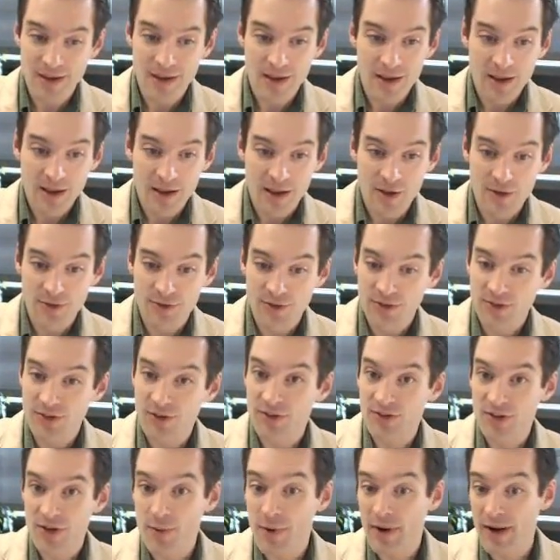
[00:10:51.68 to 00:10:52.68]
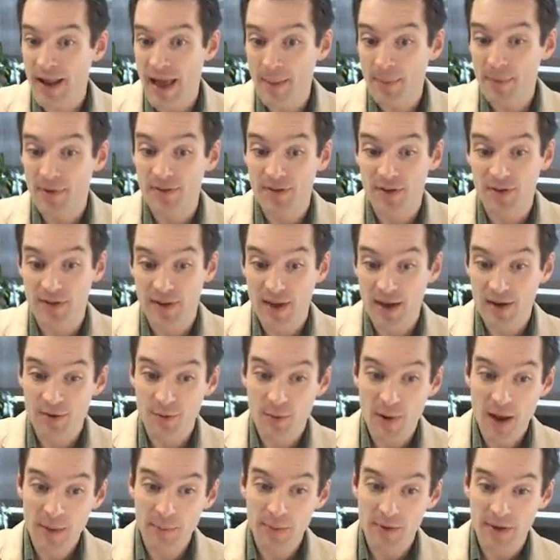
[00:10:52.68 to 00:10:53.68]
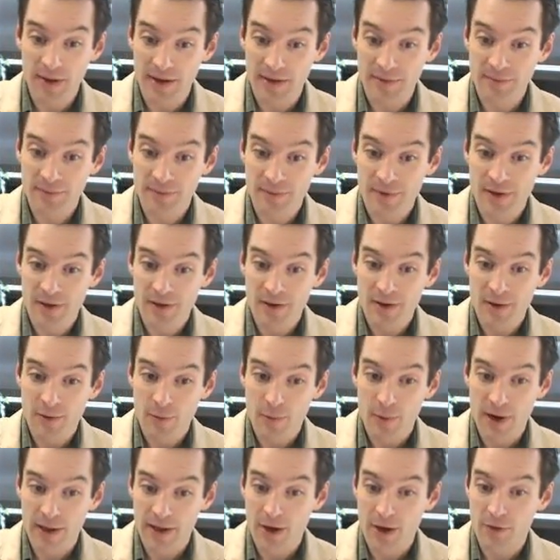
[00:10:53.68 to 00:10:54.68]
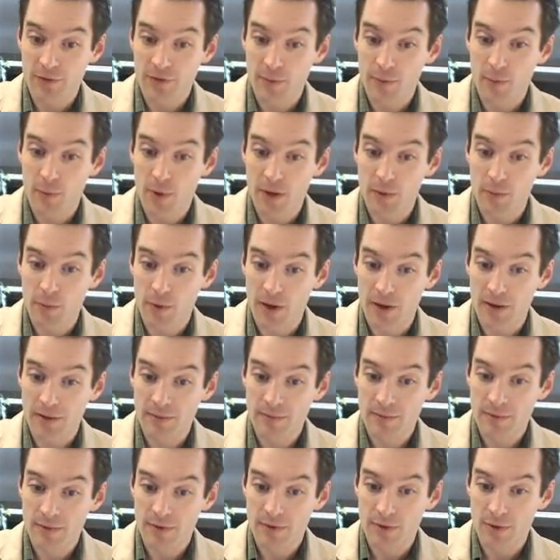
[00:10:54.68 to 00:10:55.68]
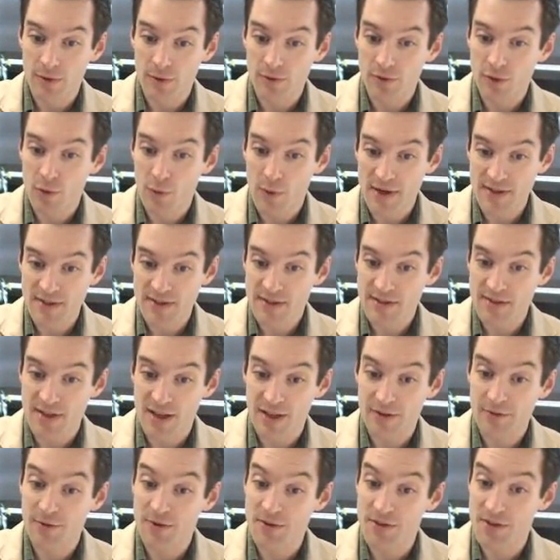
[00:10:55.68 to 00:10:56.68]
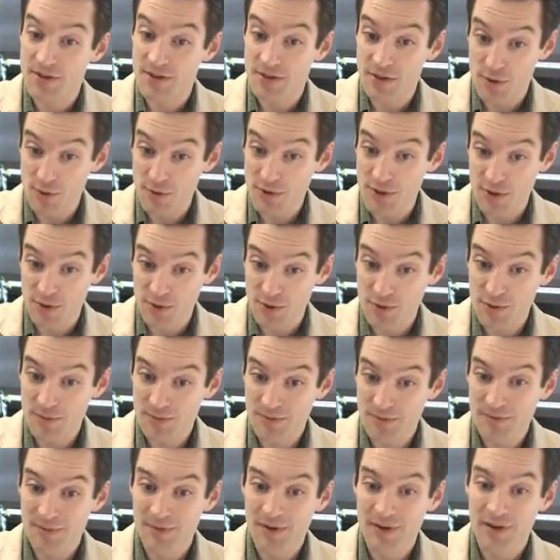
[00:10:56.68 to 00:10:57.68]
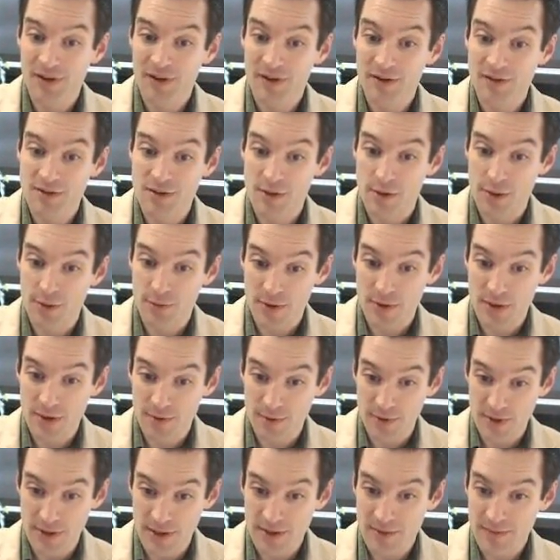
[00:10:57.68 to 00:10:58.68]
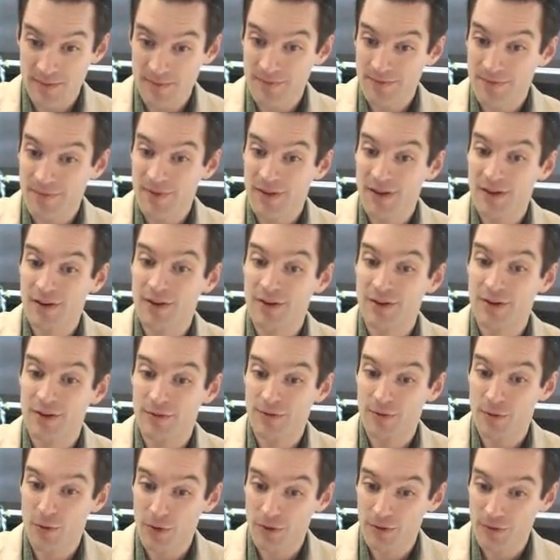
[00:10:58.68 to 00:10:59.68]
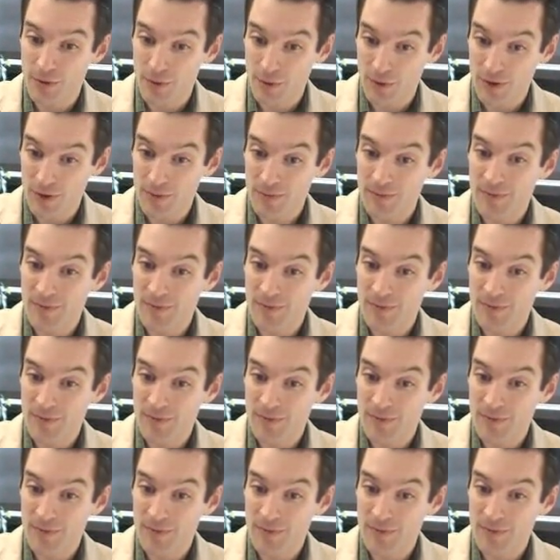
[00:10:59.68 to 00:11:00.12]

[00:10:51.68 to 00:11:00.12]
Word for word: is just to see what happens on the XY plane when I go from 1, 1 to twice itself, which is 2, 2, to 3, 3, to 4, 4,